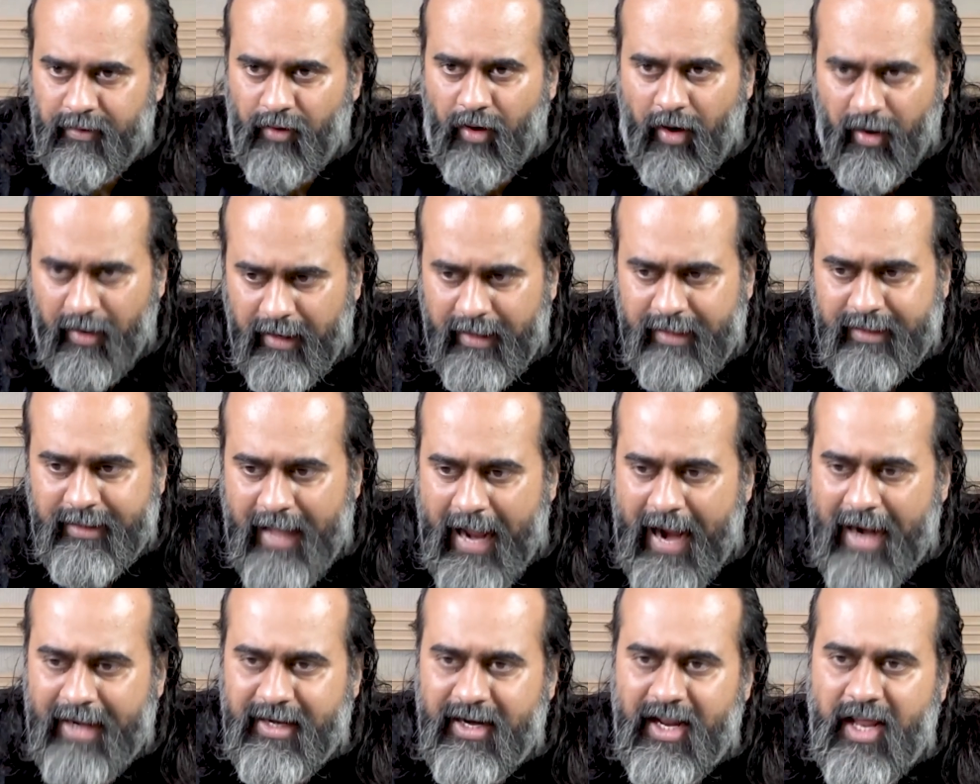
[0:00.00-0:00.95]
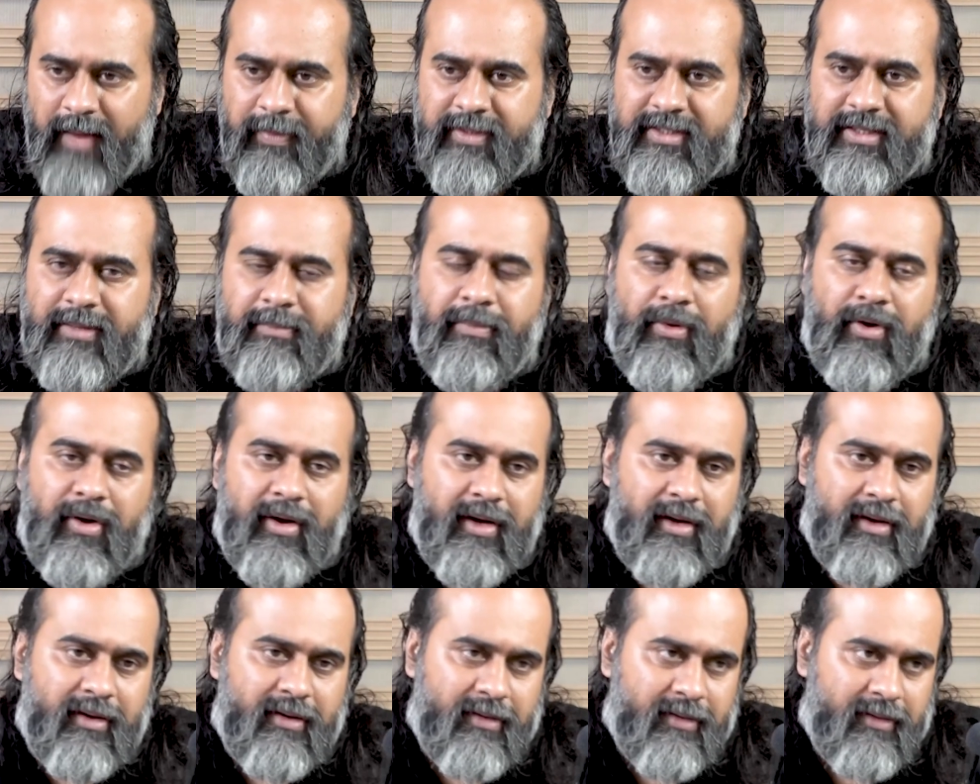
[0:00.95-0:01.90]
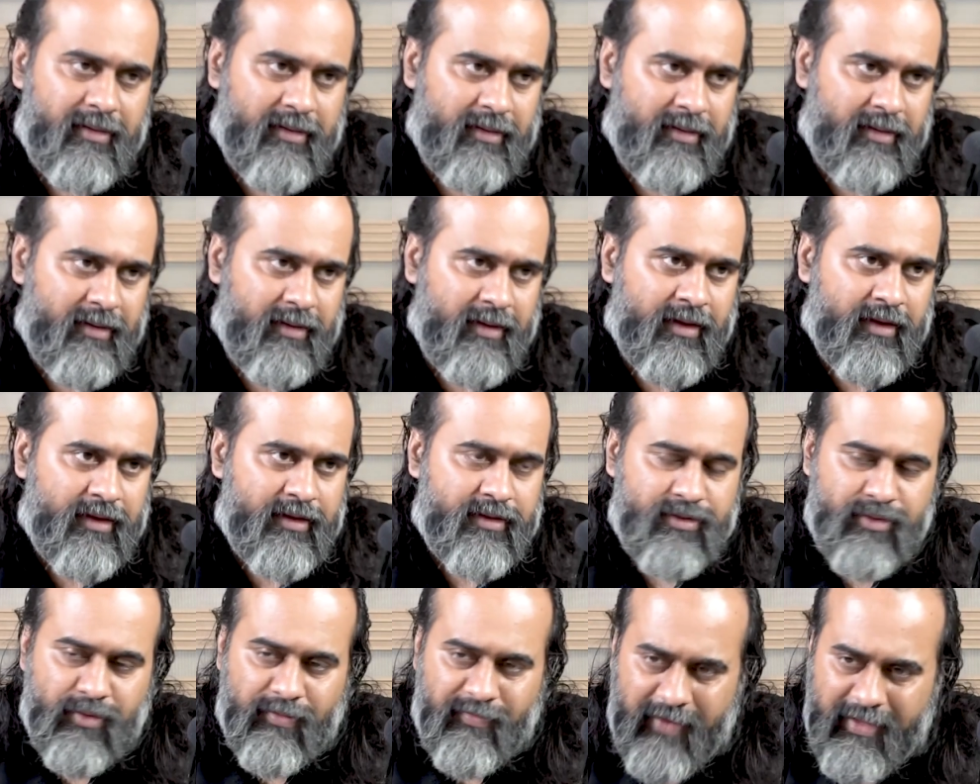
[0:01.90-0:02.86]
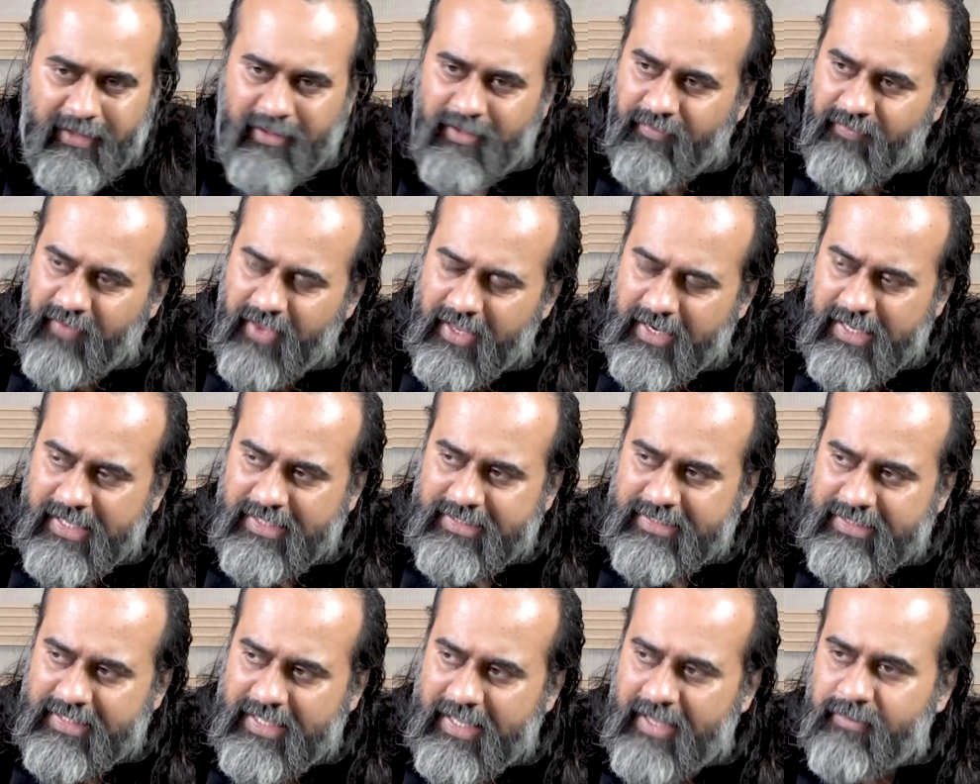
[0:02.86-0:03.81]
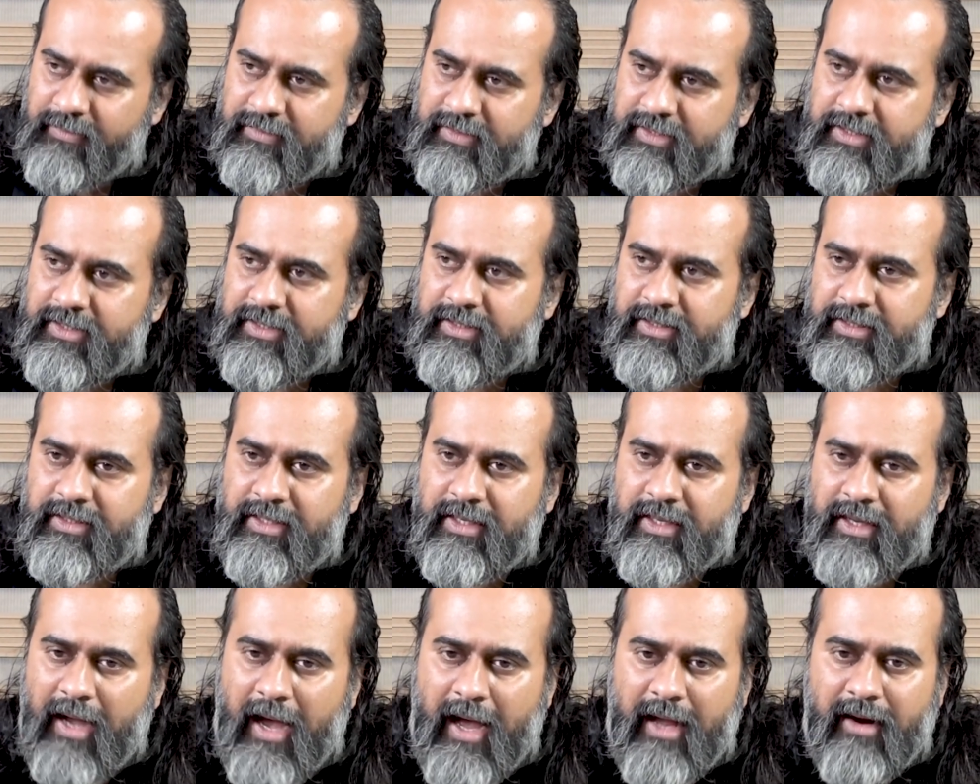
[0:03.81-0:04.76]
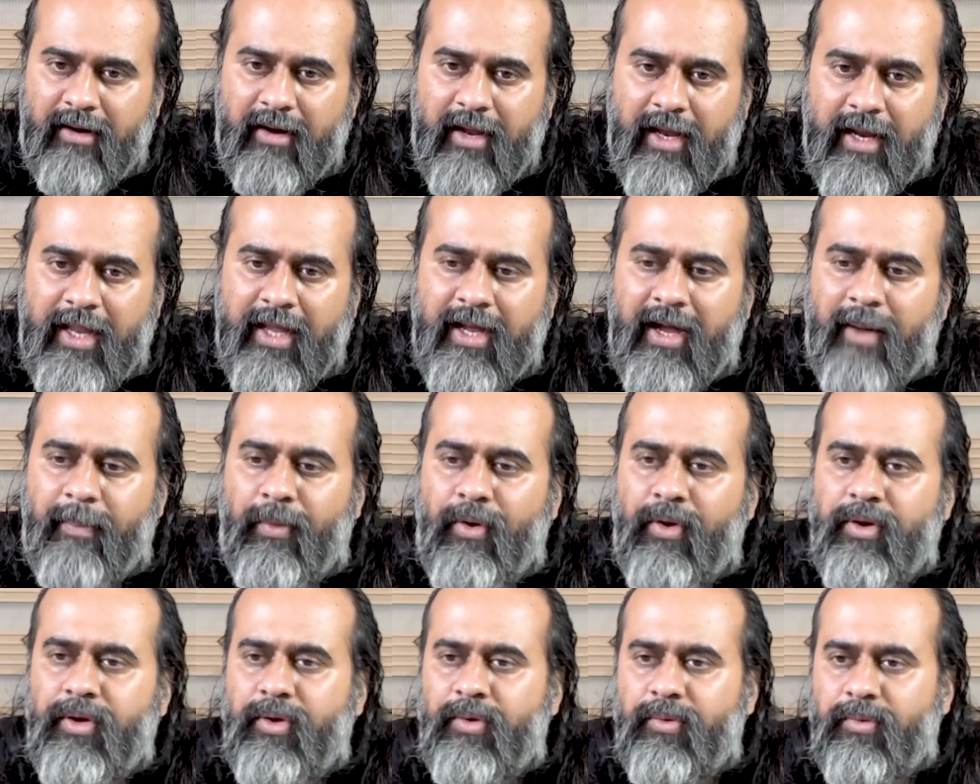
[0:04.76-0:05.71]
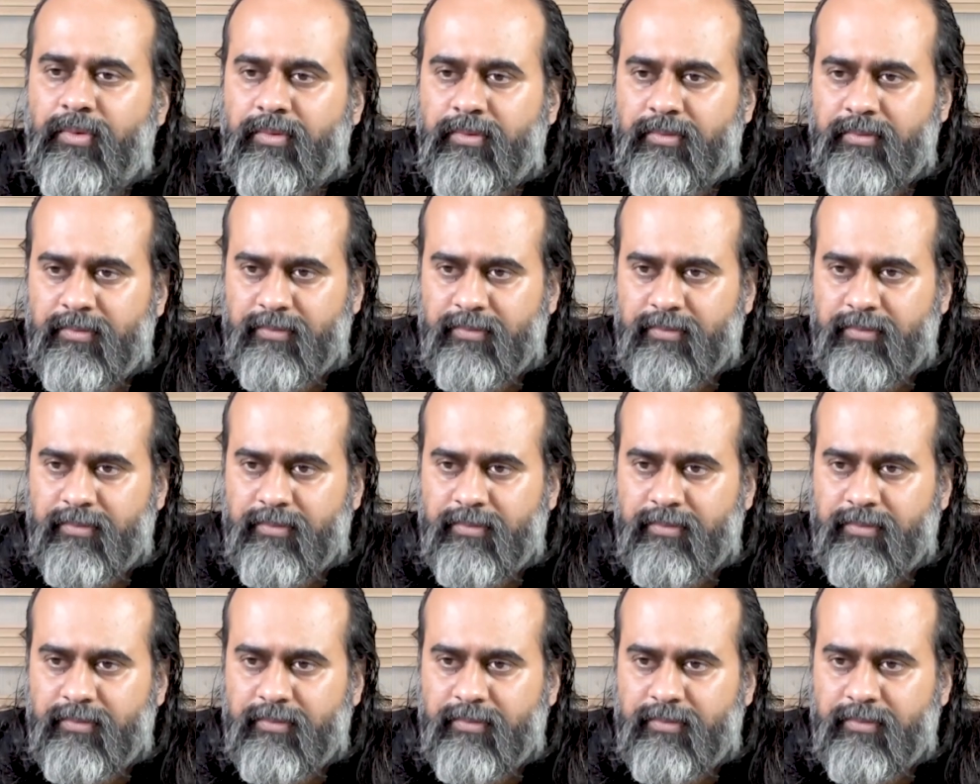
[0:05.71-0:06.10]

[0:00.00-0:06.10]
Only that name is important. So when the various names are raining upon you,